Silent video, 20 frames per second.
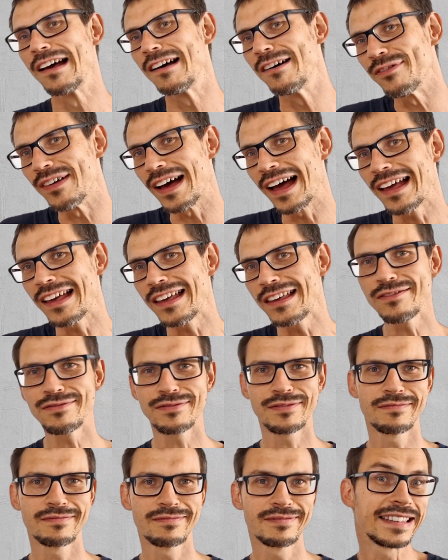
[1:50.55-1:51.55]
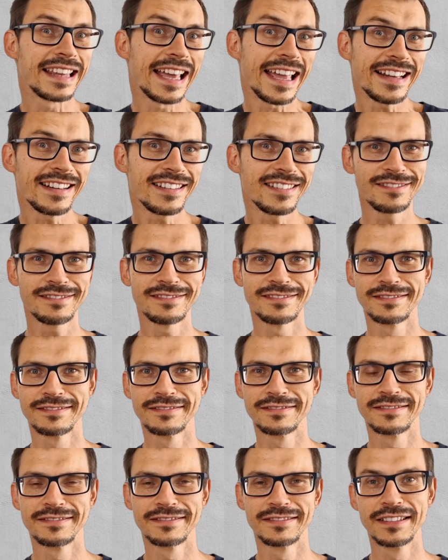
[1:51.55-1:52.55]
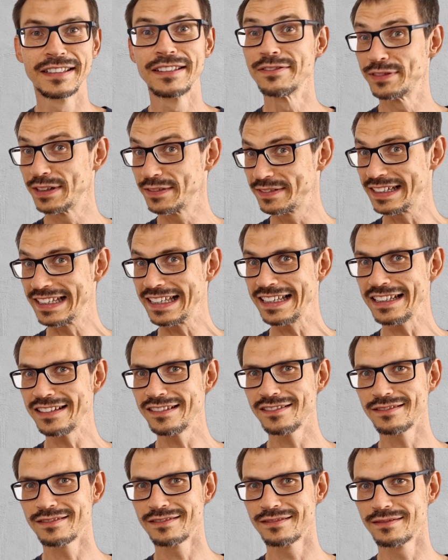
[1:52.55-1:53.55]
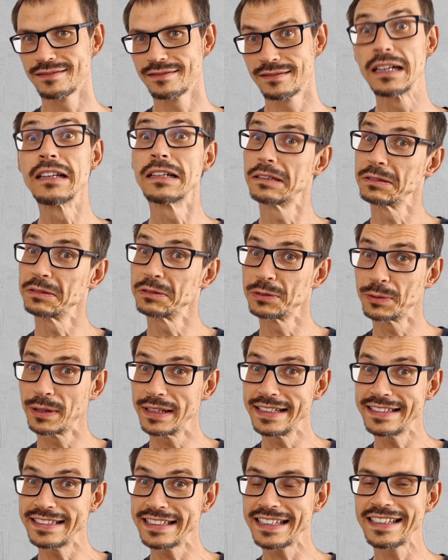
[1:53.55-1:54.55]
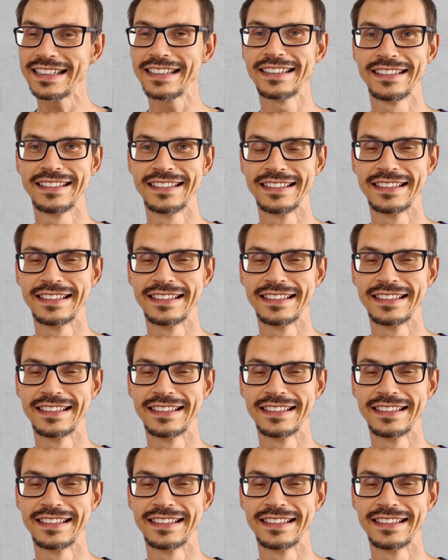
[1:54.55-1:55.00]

5, 10, 15, 20?